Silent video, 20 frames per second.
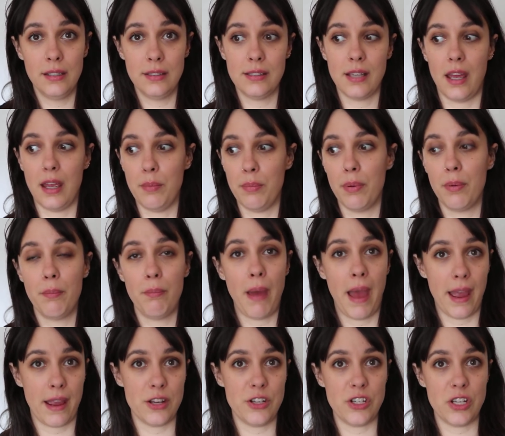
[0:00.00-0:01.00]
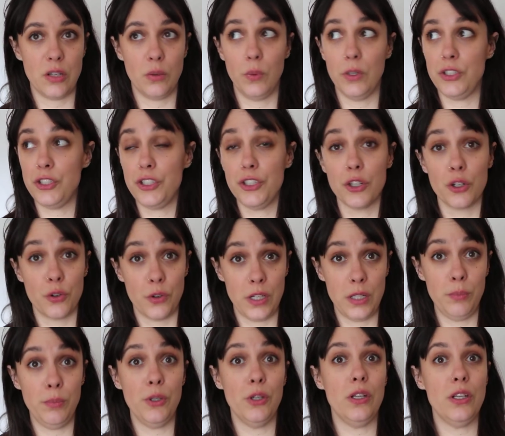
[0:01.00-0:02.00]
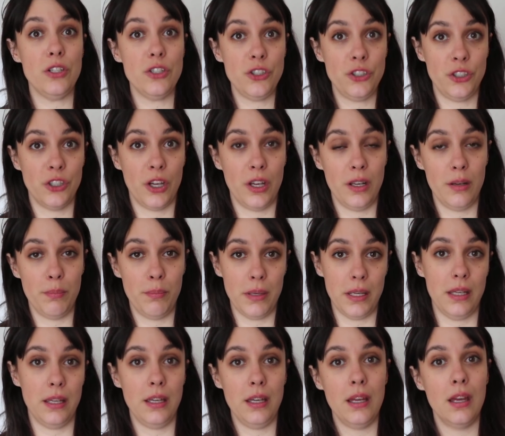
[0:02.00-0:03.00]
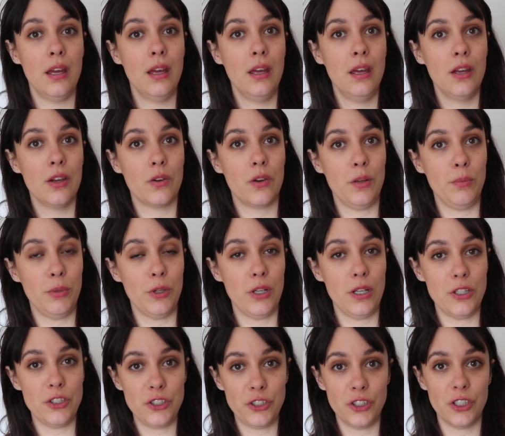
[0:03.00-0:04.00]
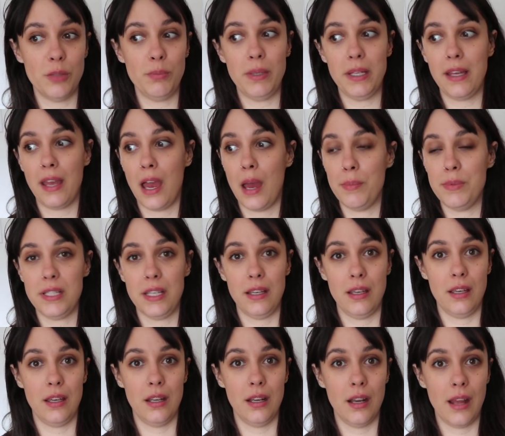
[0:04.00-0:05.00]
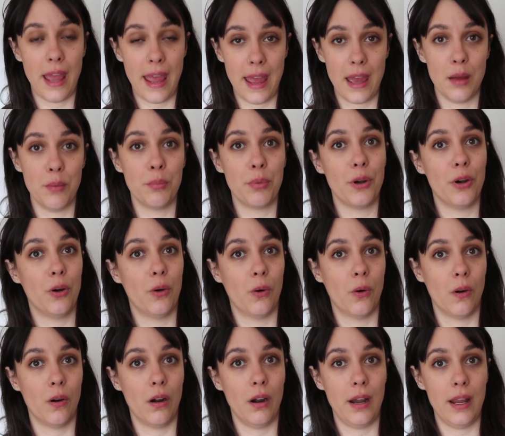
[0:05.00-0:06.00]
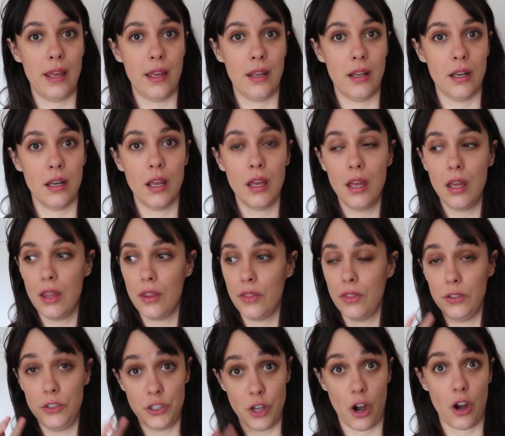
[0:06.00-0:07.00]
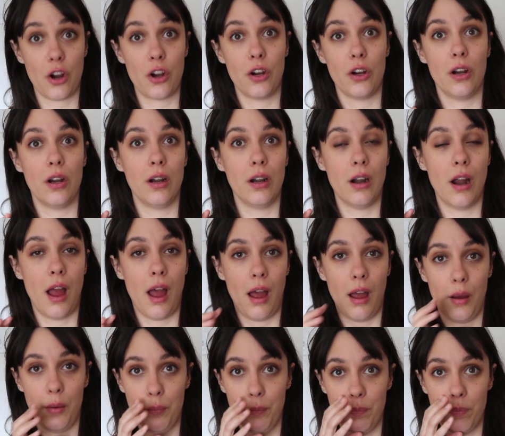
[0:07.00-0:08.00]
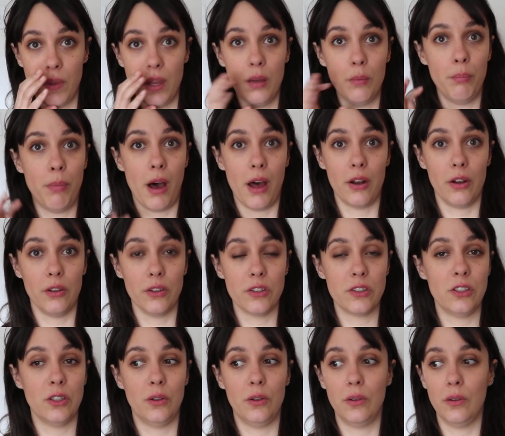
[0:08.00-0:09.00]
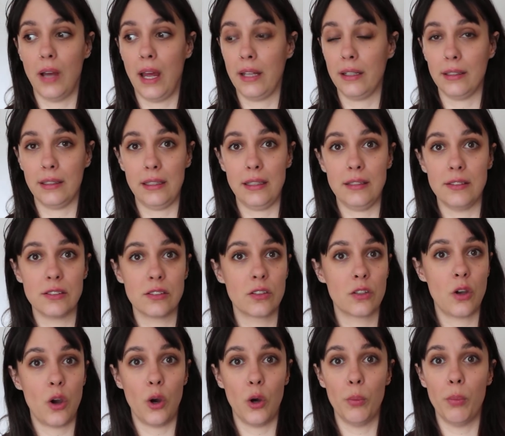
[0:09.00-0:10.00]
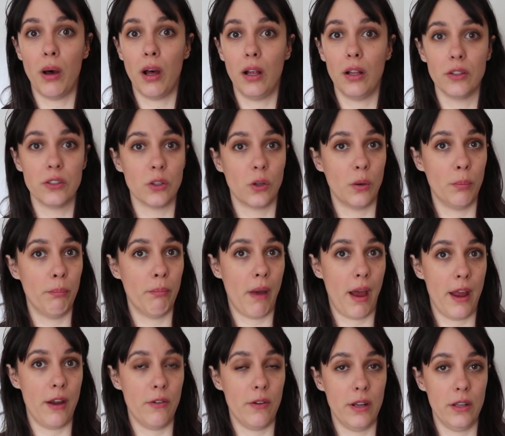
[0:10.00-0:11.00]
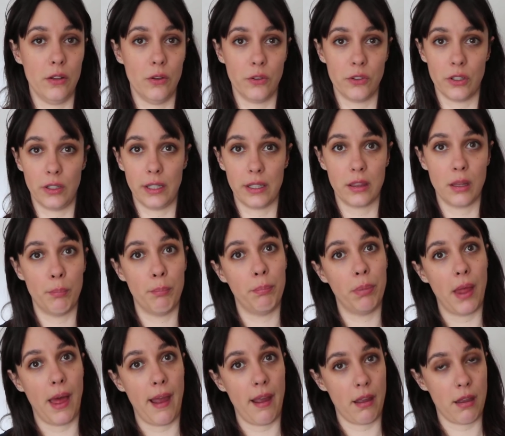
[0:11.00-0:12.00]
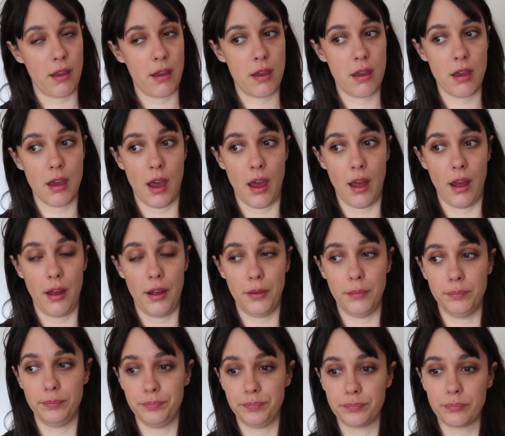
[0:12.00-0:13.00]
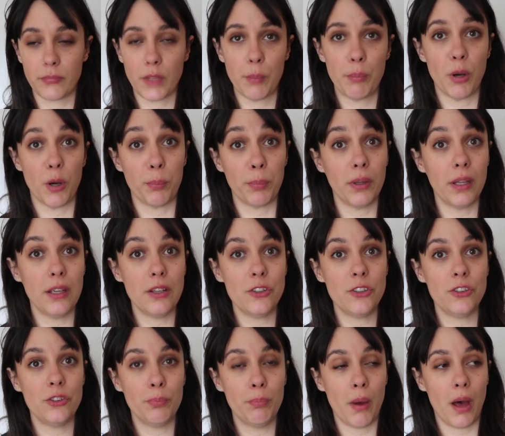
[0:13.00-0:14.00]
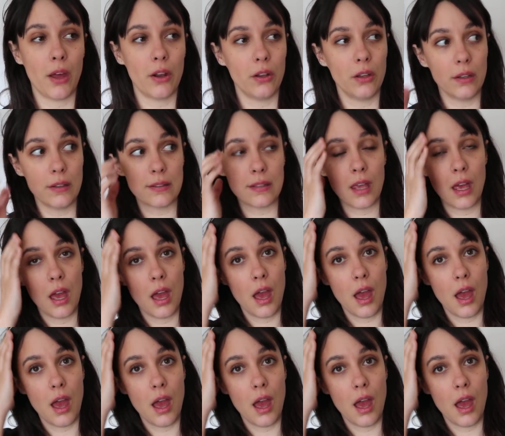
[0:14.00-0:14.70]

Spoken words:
type packaging, which your green beauty should be, kept in amber or in darker bottles. So at least cobalt or myrin, those are like the black purplish bottles.